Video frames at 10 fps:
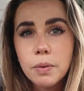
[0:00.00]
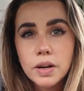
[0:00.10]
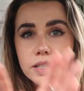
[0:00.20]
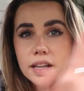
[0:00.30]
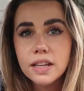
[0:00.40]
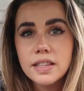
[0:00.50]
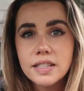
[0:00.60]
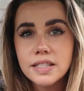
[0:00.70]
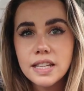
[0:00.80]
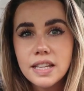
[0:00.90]
where it's like the
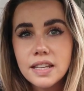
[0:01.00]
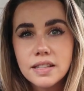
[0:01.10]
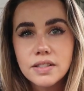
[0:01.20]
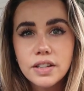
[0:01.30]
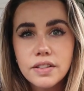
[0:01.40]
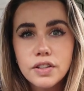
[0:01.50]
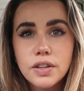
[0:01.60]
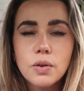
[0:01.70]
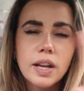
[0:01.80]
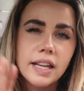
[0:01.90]
sea either side of
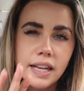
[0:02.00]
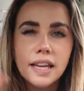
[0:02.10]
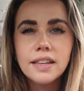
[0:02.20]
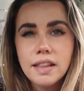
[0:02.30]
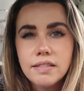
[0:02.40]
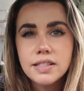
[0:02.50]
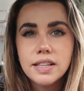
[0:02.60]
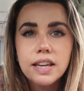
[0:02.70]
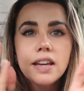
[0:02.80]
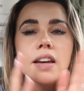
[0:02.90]
you, or like a lake and then the
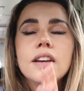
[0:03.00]
sea.